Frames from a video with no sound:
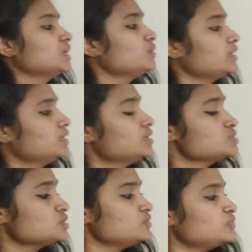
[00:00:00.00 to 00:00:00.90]
Okay,
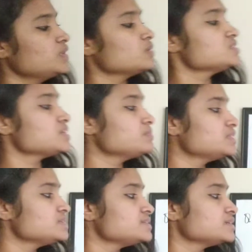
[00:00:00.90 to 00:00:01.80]
so if you
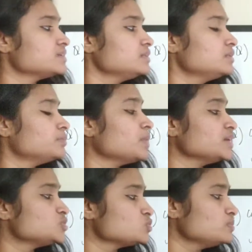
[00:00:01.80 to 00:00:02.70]
downsample the signal
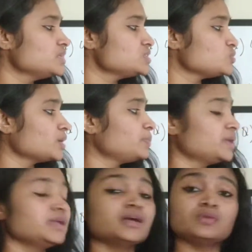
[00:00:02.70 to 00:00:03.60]
by 2, means you are
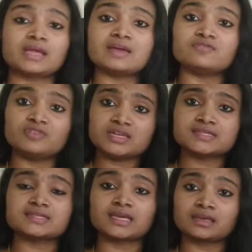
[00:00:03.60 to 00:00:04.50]
picking out every
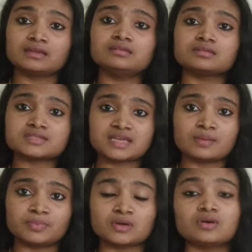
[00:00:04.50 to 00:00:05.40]
second
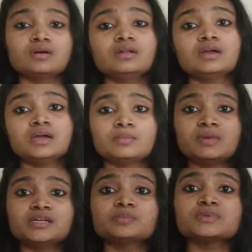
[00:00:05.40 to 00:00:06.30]
sample, or
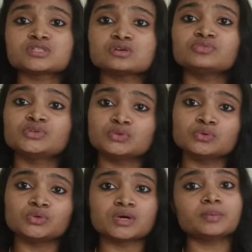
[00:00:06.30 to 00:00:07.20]
multiples of
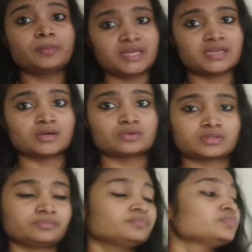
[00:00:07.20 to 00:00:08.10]
2 you are picking out.